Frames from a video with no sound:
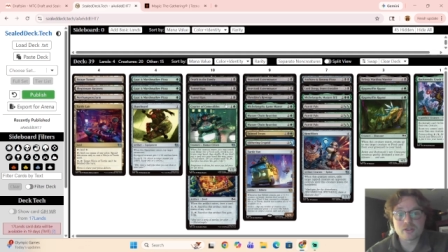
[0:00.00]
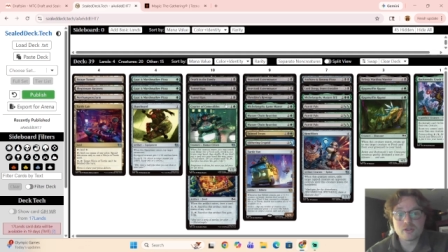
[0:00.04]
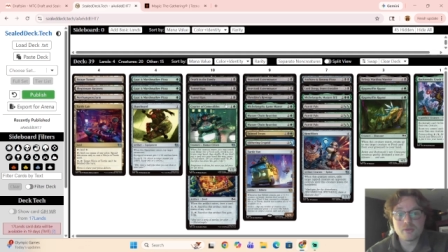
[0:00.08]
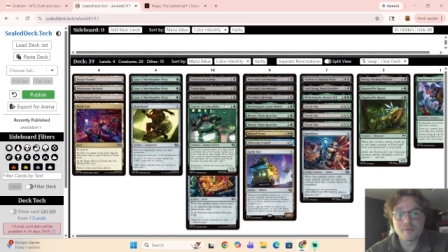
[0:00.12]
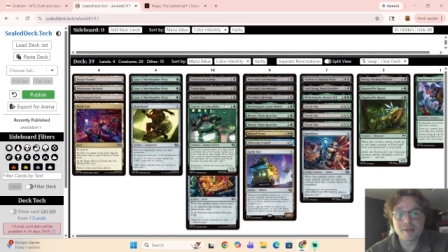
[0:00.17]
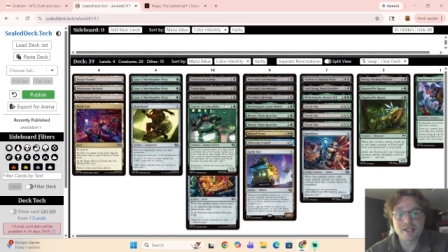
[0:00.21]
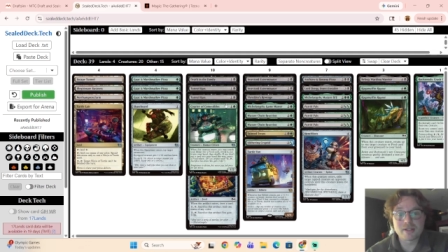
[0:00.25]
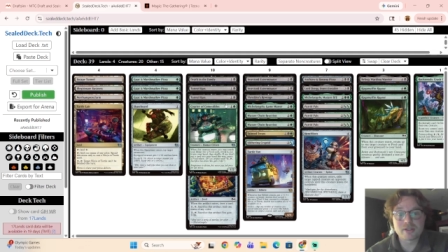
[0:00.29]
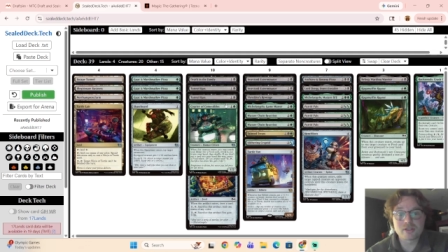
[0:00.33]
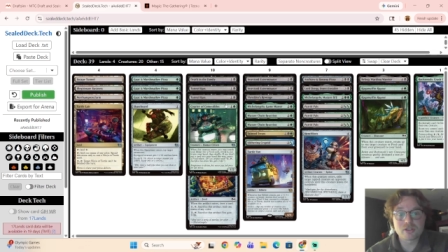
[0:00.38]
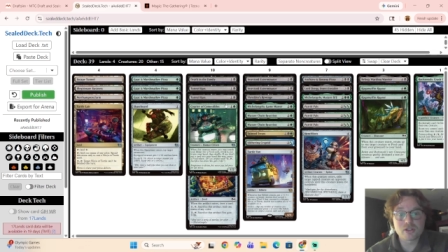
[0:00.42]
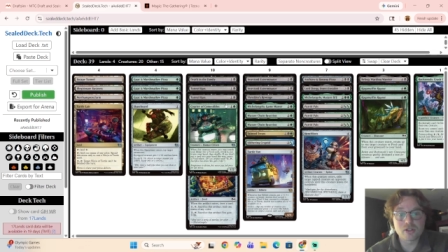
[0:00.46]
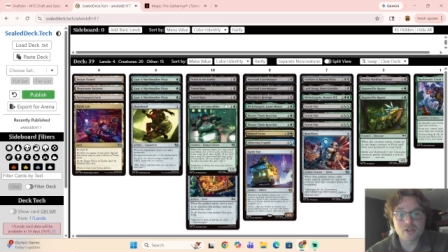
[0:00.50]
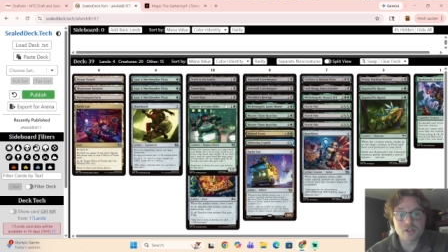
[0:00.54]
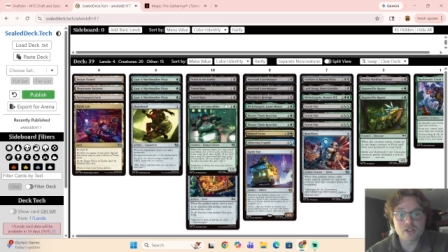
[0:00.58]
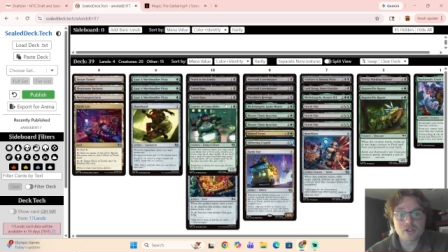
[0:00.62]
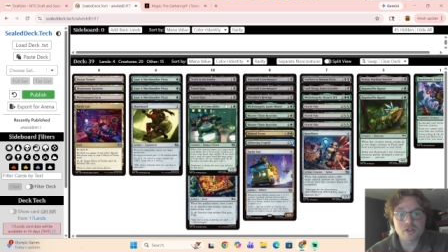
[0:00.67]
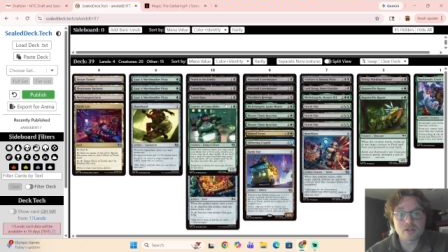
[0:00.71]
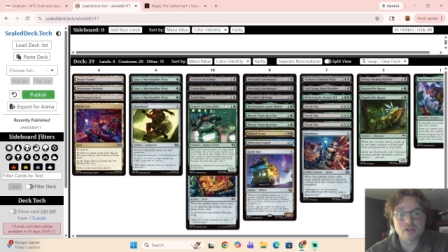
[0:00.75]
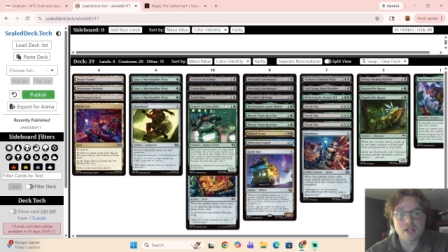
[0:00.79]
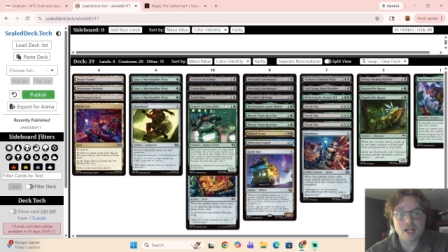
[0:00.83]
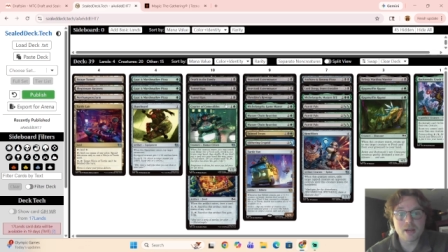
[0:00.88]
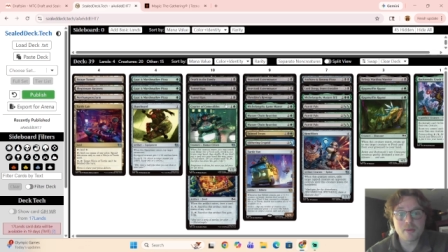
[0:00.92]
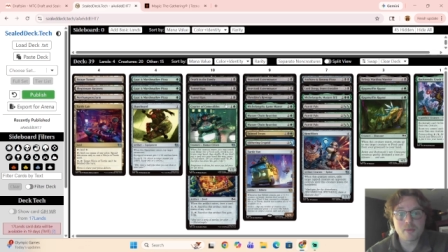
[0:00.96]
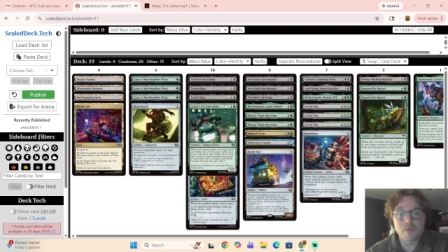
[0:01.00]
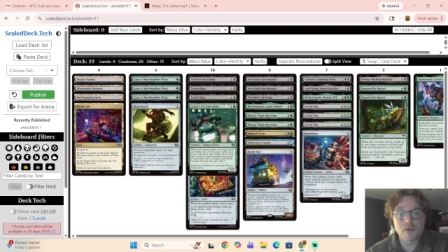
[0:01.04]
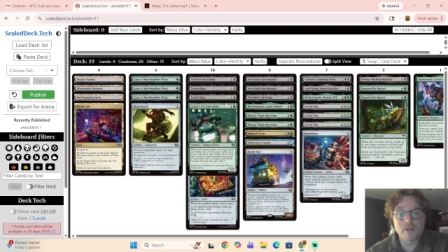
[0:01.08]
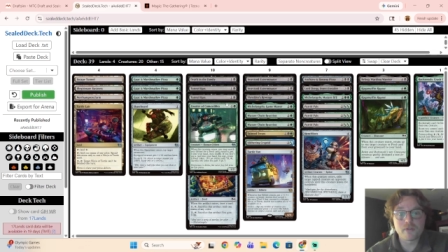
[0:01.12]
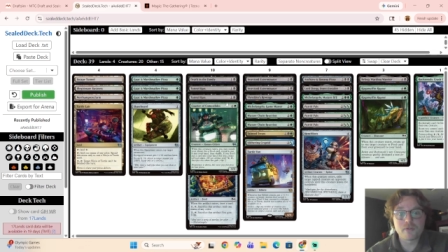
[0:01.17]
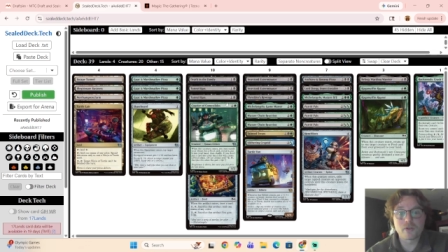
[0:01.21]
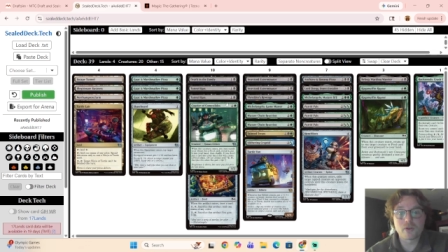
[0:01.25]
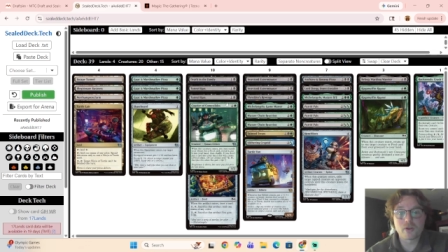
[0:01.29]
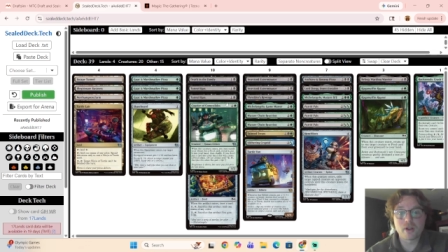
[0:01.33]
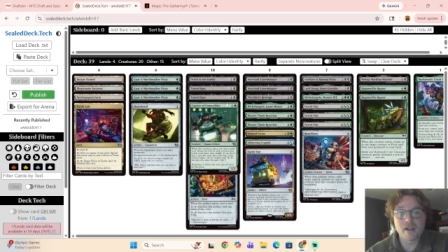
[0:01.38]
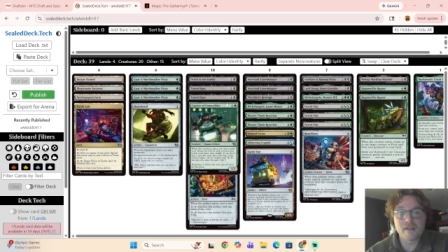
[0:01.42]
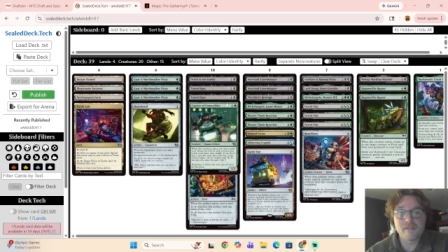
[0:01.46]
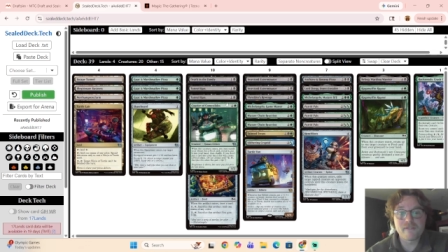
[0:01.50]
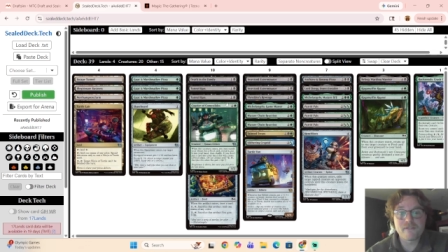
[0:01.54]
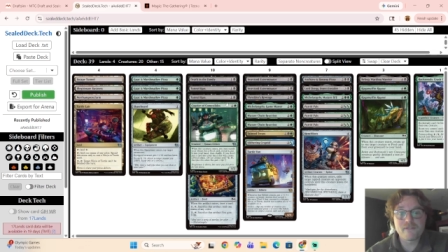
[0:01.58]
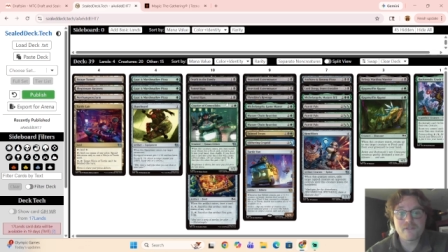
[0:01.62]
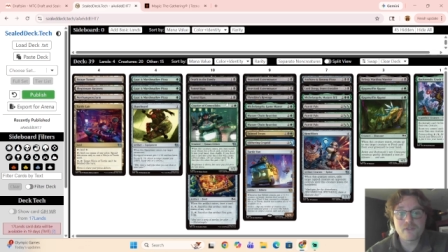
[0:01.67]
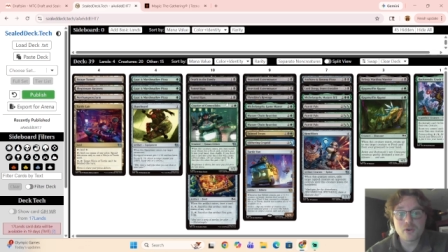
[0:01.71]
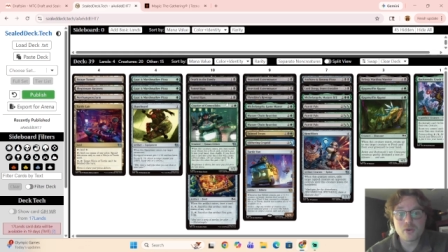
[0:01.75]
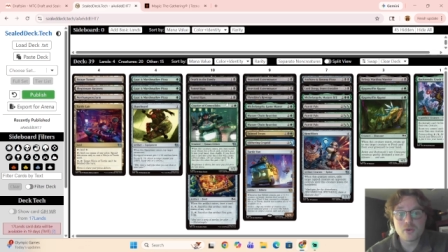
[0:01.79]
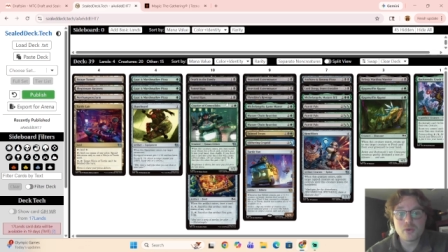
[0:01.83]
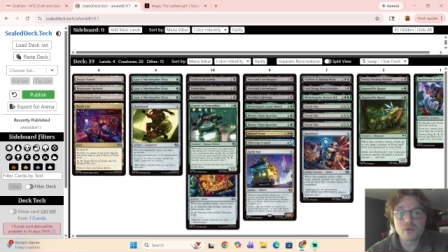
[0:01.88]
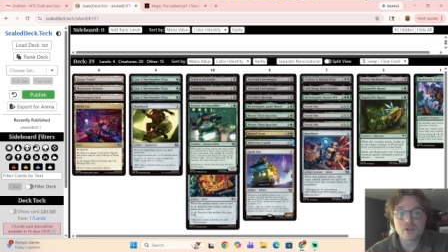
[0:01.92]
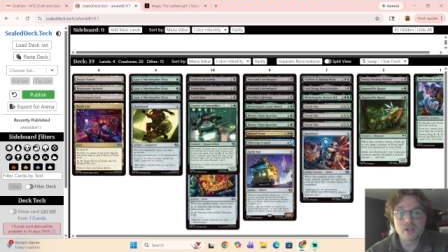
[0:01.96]
you may search your library for a
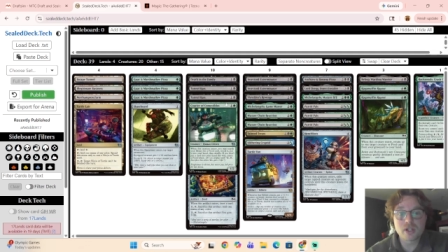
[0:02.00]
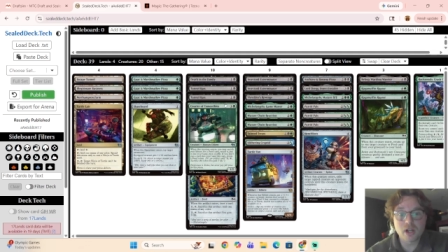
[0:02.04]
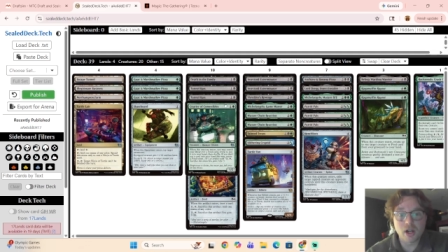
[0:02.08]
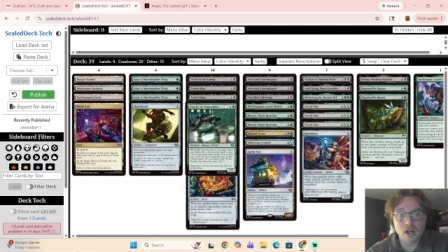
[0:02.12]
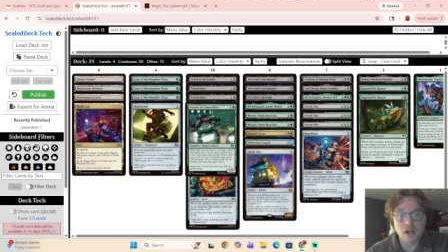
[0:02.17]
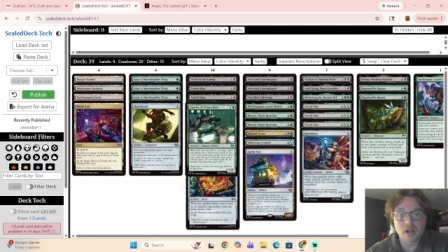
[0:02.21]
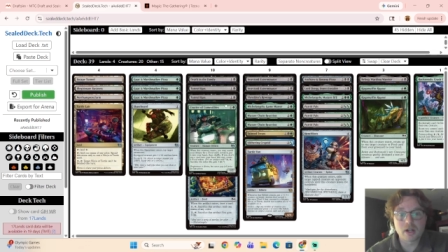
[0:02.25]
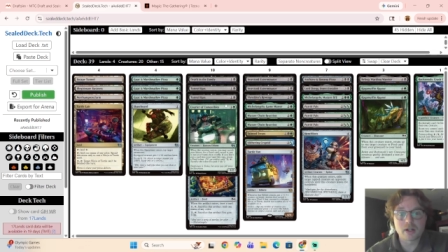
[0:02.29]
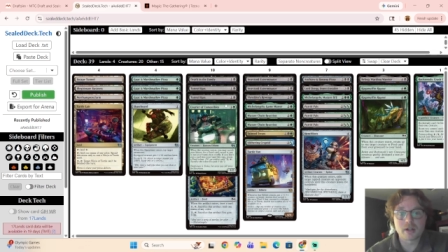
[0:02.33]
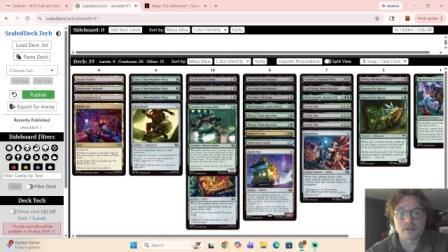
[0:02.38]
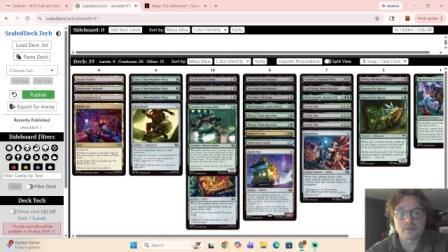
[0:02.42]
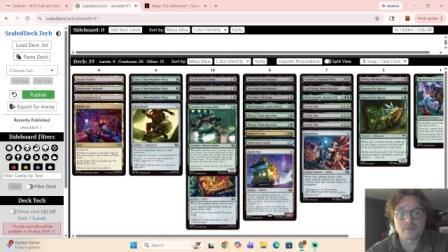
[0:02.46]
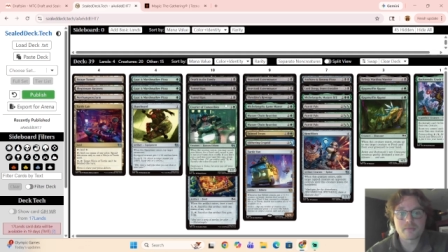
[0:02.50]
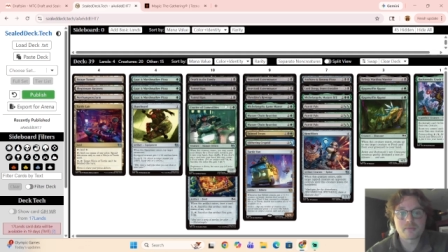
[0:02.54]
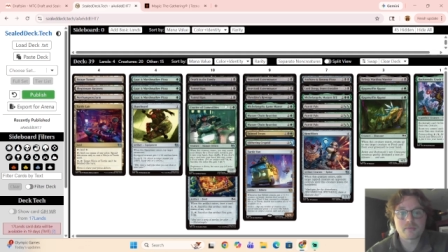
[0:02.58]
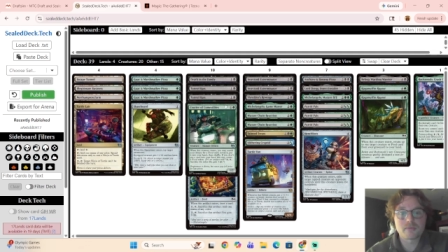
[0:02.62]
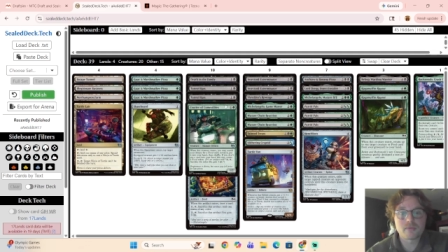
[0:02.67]
food card.